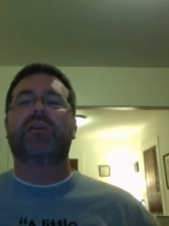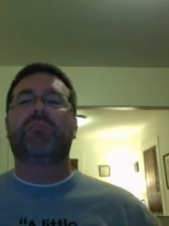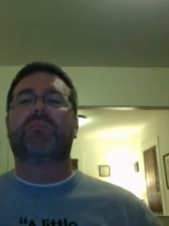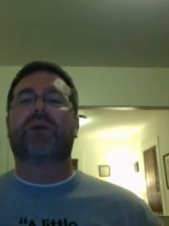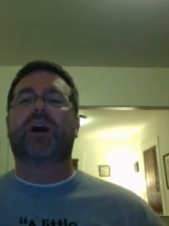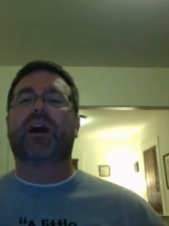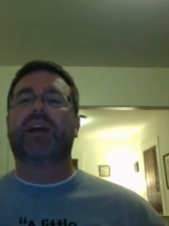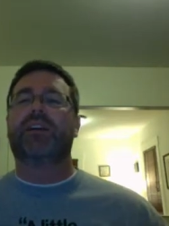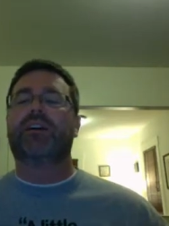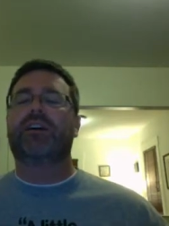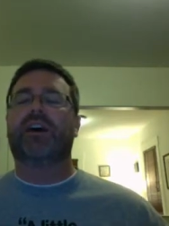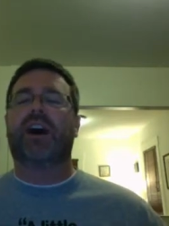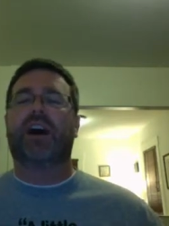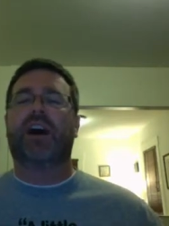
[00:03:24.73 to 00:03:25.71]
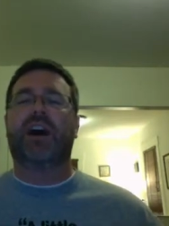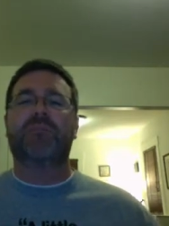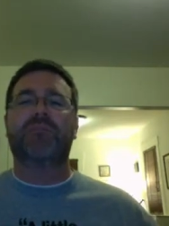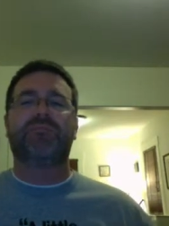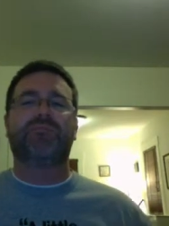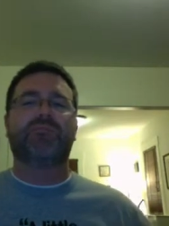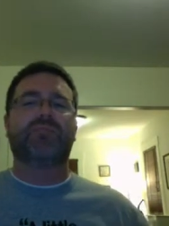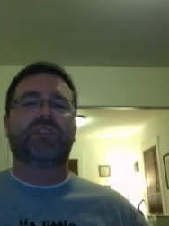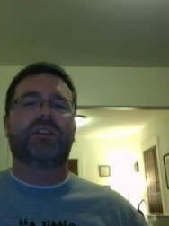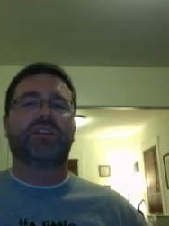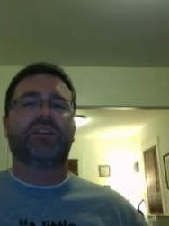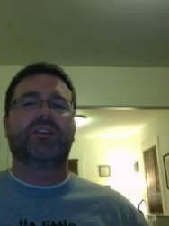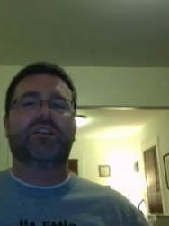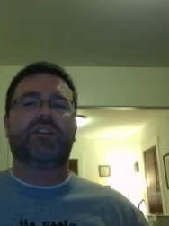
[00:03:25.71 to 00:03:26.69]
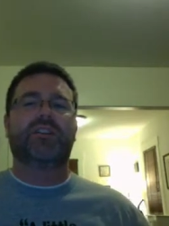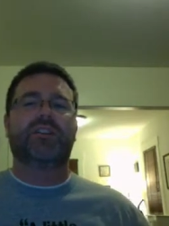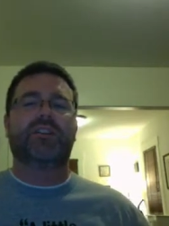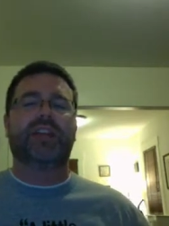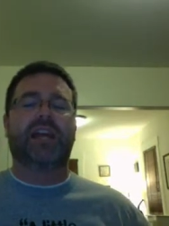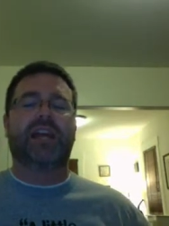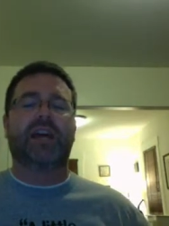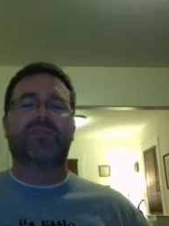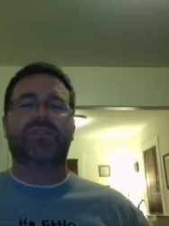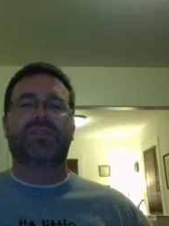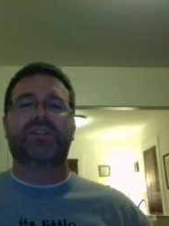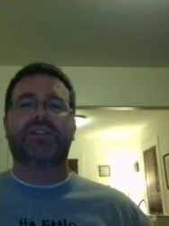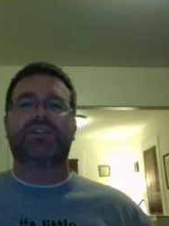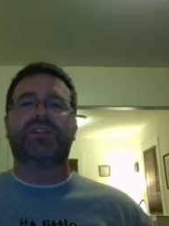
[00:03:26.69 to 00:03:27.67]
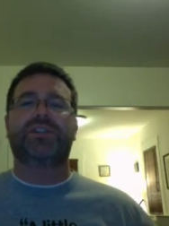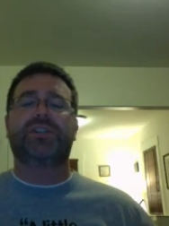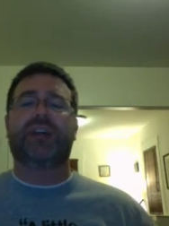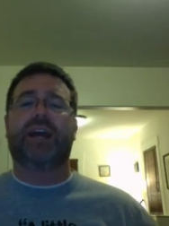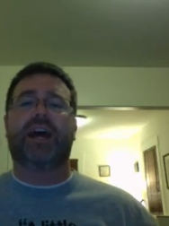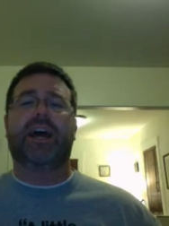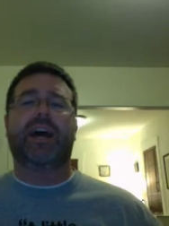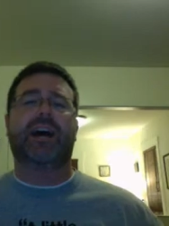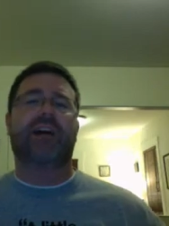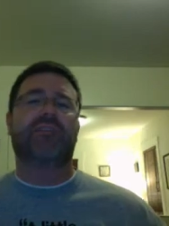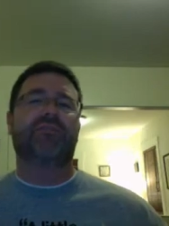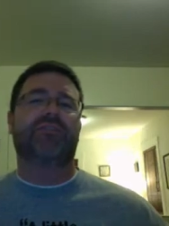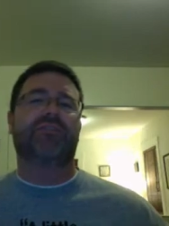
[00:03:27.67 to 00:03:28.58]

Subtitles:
but the emphasis is to have